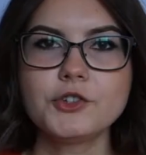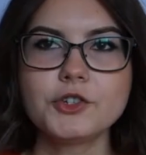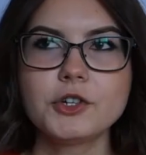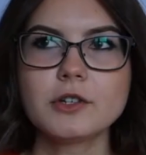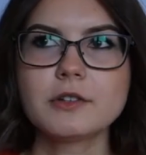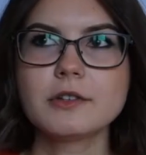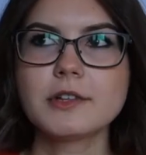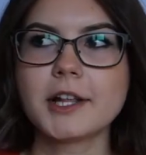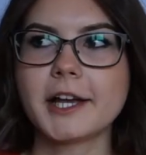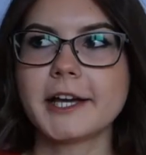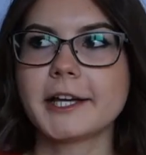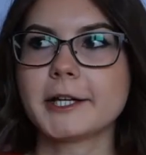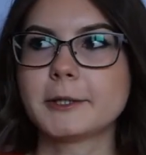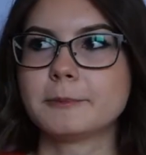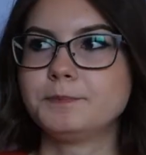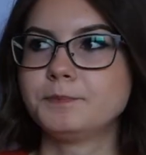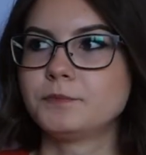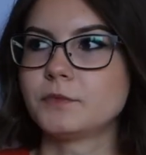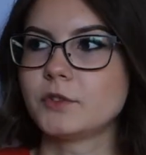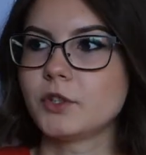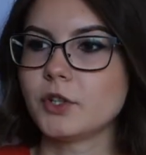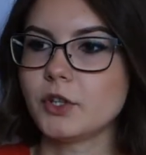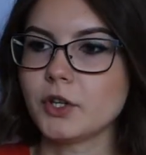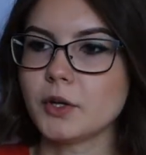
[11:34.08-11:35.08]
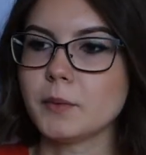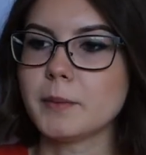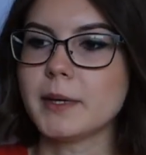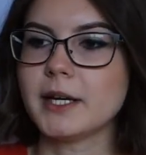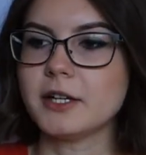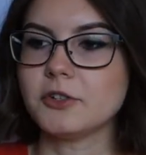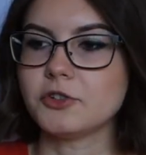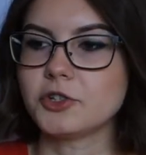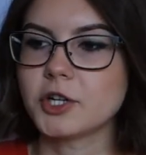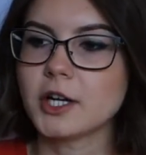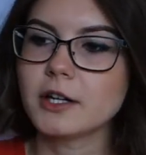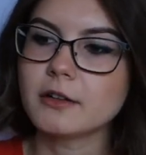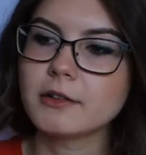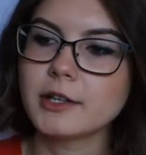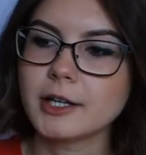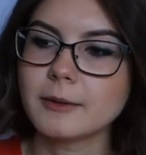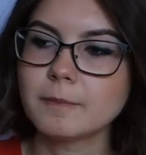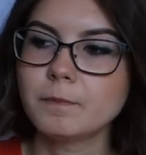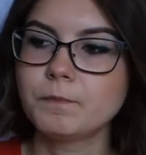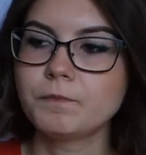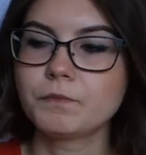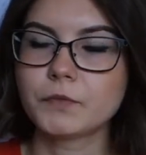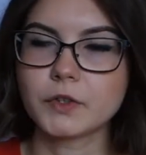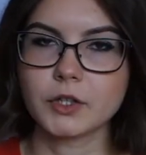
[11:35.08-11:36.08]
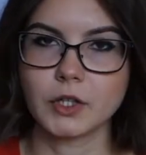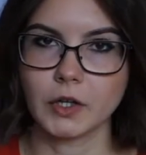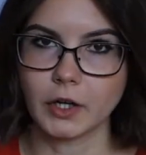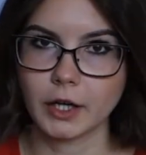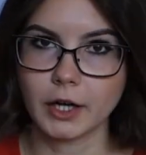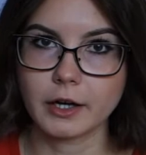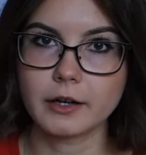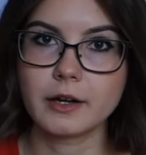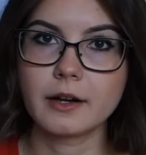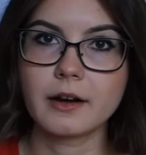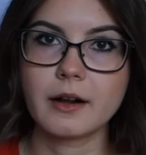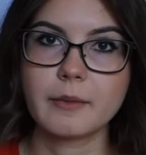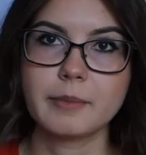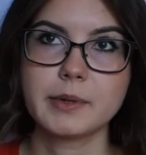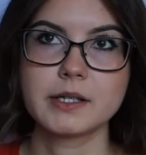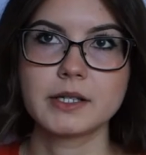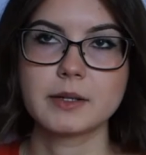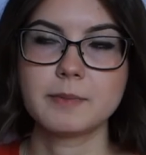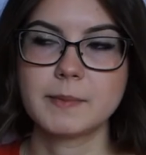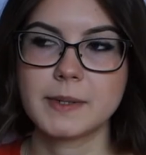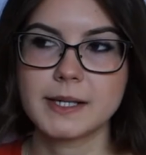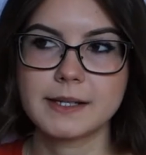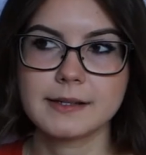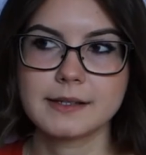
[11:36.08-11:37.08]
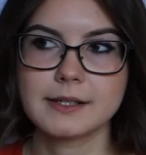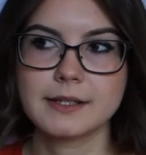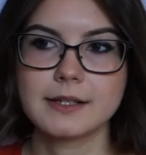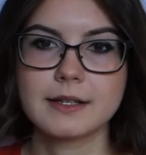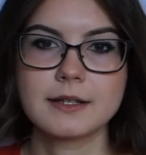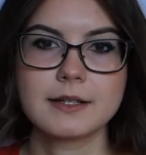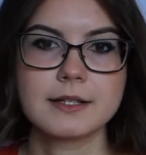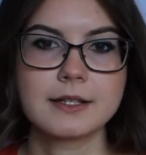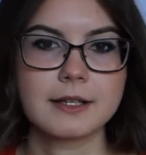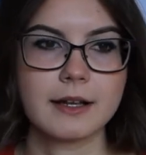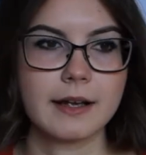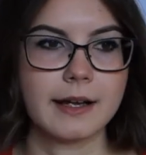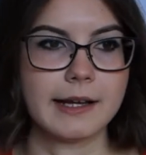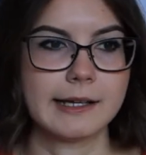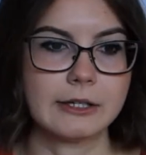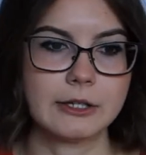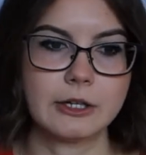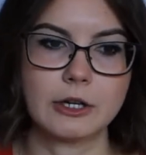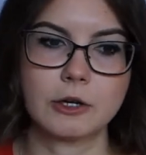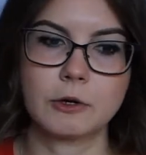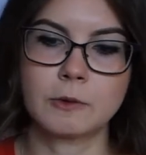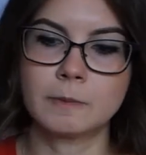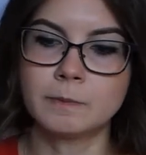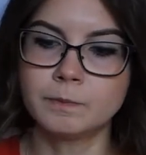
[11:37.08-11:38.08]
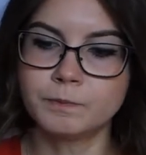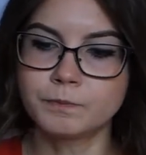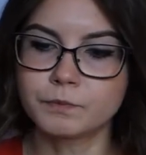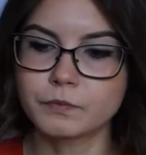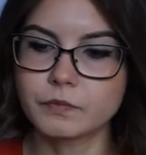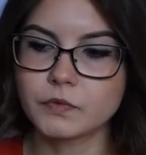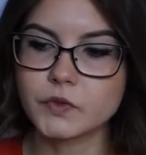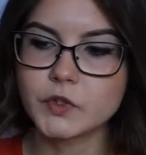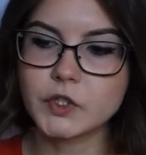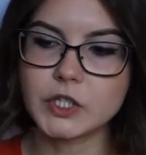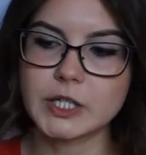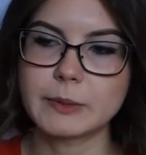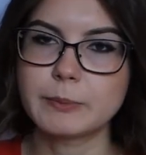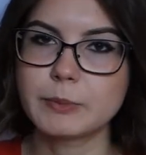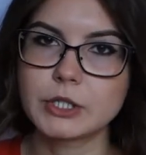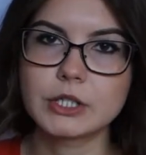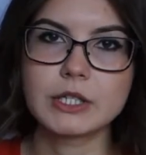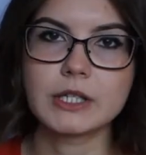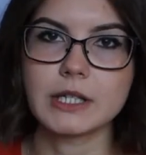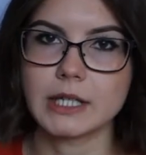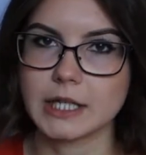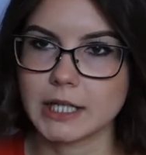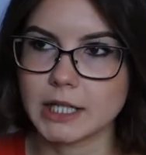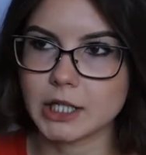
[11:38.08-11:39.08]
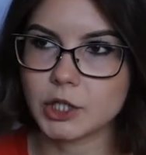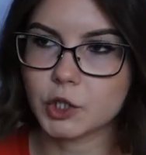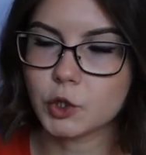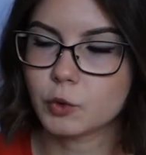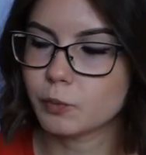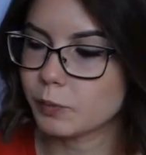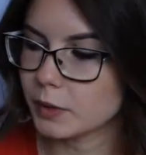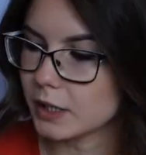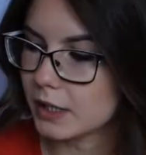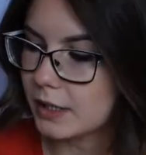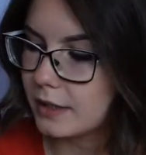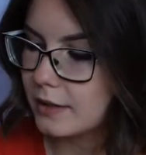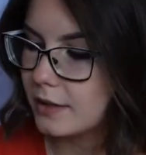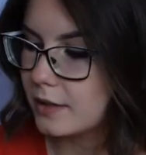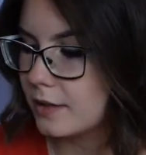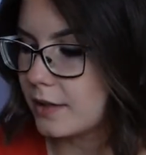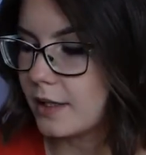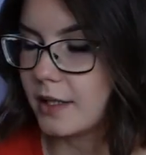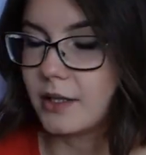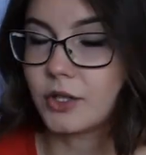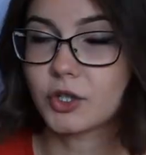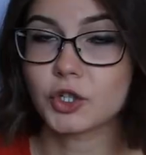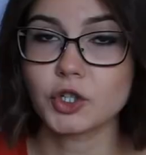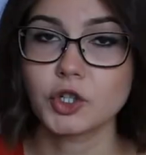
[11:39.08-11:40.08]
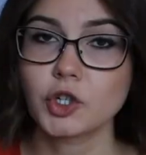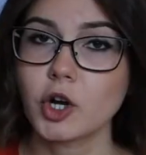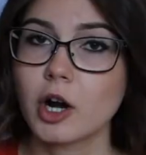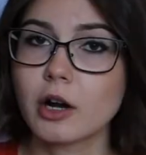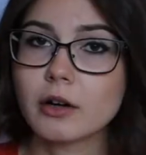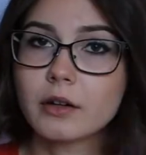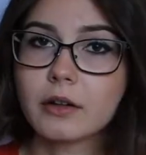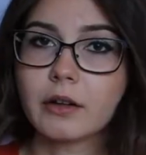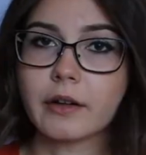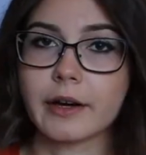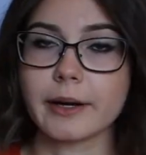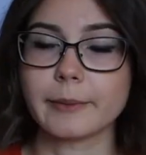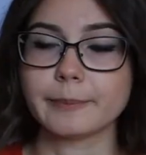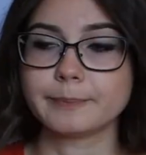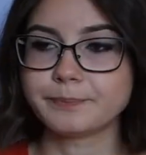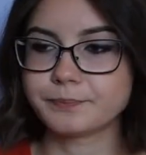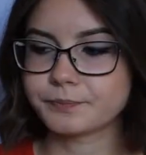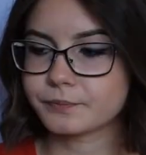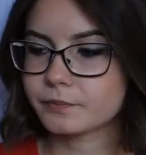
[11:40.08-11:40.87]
just like you make jelly, you cut it up into pieces, and you dipped each piece into chocolate.